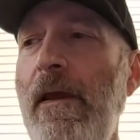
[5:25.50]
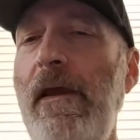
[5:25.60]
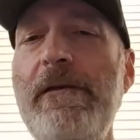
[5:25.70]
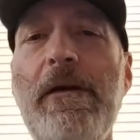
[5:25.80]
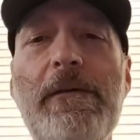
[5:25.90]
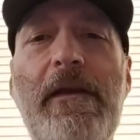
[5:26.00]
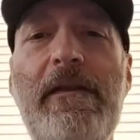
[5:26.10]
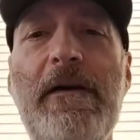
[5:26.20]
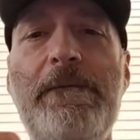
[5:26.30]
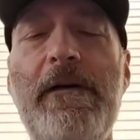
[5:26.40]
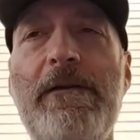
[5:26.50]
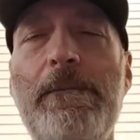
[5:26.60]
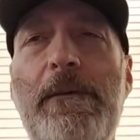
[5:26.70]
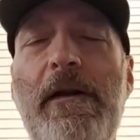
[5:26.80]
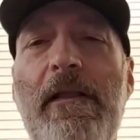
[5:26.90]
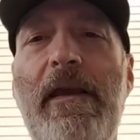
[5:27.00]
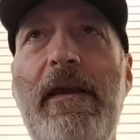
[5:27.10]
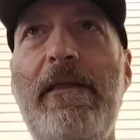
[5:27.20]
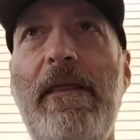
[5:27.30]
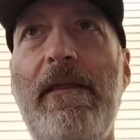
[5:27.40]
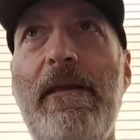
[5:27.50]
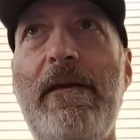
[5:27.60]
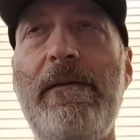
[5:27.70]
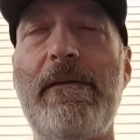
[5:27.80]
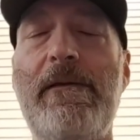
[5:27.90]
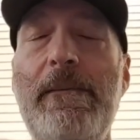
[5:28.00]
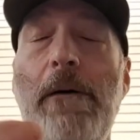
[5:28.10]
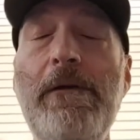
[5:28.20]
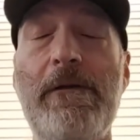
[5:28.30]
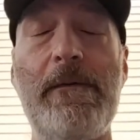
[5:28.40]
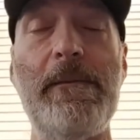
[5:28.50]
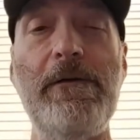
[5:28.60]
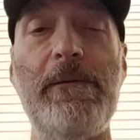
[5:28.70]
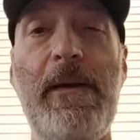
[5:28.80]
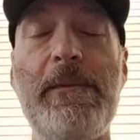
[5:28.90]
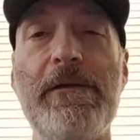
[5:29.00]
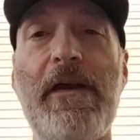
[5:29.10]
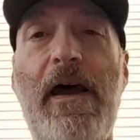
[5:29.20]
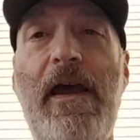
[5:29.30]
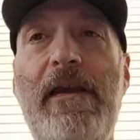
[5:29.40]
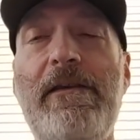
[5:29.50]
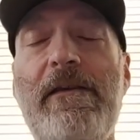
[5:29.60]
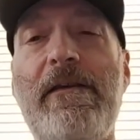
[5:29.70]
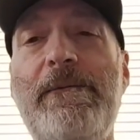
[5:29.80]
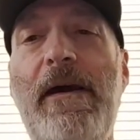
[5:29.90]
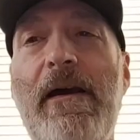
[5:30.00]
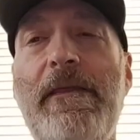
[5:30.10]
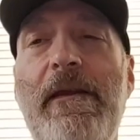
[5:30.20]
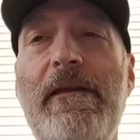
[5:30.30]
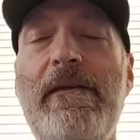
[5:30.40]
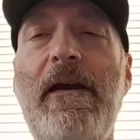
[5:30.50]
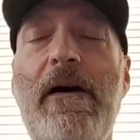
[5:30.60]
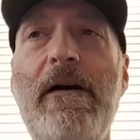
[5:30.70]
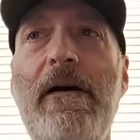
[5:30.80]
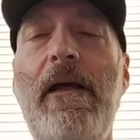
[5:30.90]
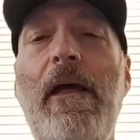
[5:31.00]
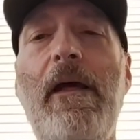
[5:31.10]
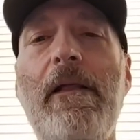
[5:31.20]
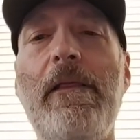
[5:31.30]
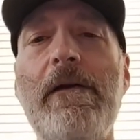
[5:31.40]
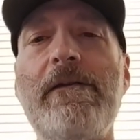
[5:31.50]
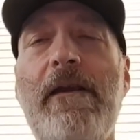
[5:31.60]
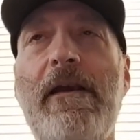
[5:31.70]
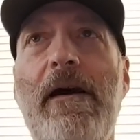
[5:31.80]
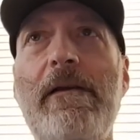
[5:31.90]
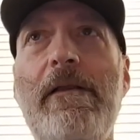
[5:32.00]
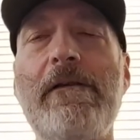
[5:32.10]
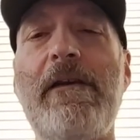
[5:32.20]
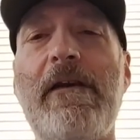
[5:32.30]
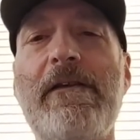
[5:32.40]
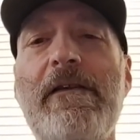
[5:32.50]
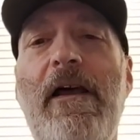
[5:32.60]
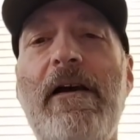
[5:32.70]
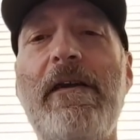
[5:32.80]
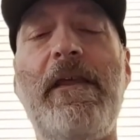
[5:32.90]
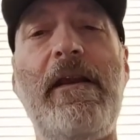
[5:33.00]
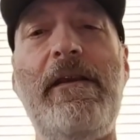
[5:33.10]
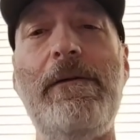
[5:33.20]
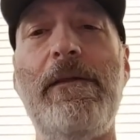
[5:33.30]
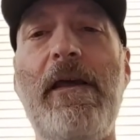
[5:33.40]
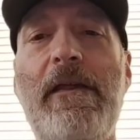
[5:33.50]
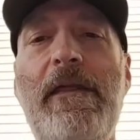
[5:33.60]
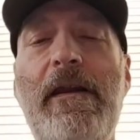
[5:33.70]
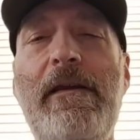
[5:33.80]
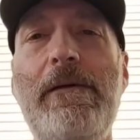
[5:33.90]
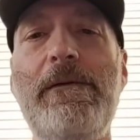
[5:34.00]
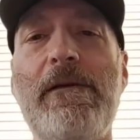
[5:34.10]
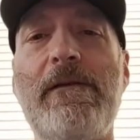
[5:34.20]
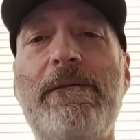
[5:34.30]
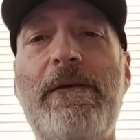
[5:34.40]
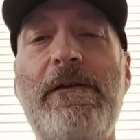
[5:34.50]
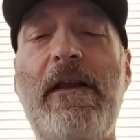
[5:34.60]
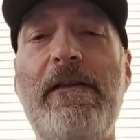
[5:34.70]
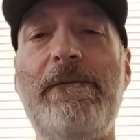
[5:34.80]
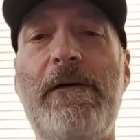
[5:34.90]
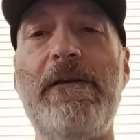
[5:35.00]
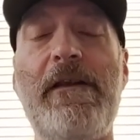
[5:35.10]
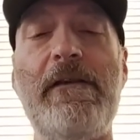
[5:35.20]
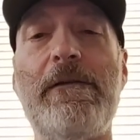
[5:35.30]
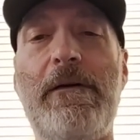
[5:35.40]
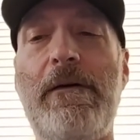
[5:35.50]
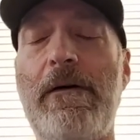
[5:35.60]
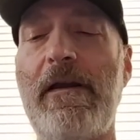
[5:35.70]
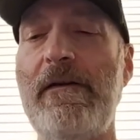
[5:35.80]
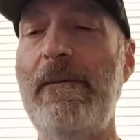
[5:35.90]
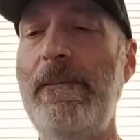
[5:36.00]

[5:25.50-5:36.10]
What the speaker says: His only difference, really, to most people's eyes, is the fact that his tongue looks like a slug that he uses for his sensory organ.